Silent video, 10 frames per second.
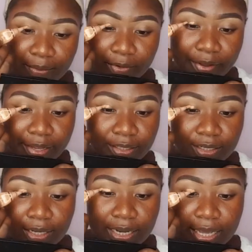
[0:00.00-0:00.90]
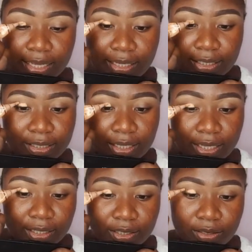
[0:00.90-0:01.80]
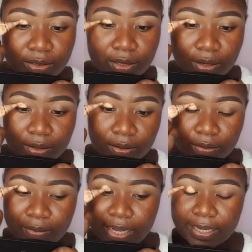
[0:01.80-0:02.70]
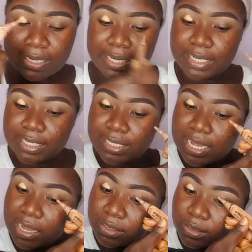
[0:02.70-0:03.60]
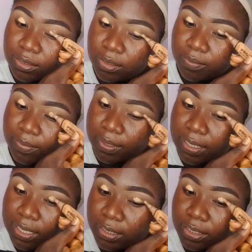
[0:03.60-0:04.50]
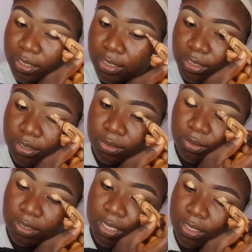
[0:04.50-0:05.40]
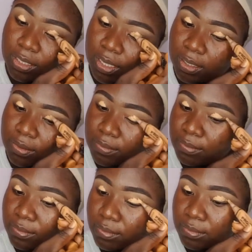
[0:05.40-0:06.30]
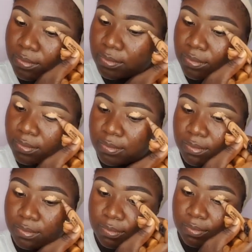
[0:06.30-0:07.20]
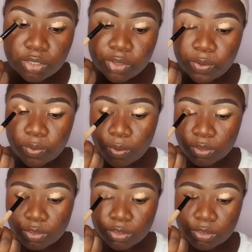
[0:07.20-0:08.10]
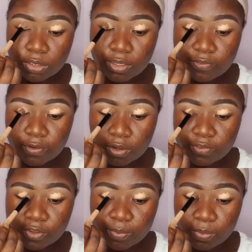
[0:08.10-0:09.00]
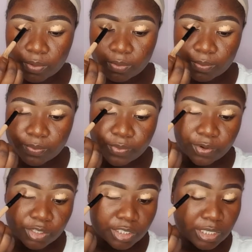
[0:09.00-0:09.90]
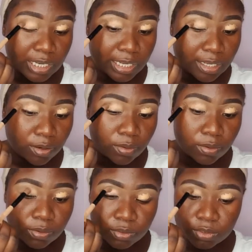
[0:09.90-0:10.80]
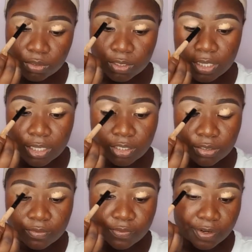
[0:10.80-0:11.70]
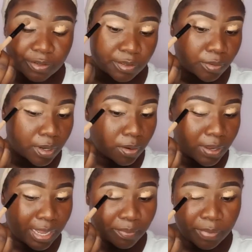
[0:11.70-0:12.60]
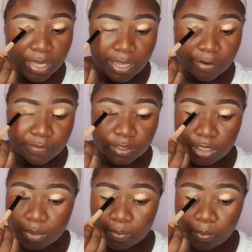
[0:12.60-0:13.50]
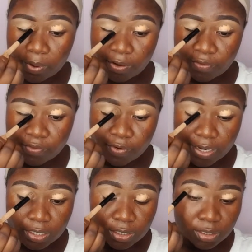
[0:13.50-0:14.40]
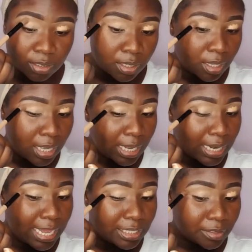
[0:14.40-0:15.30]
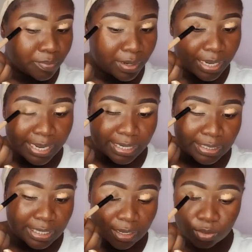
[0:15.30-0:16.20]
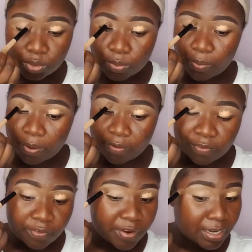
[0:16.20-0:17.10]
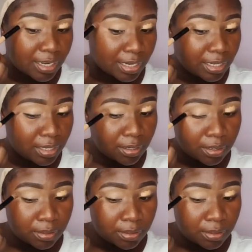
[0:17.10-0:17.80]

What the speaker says: I'm going to lay it into my lid and blend it together. So you want to use a fluffy brush that can go in very well and make everything perfect, like the blend out perfectly.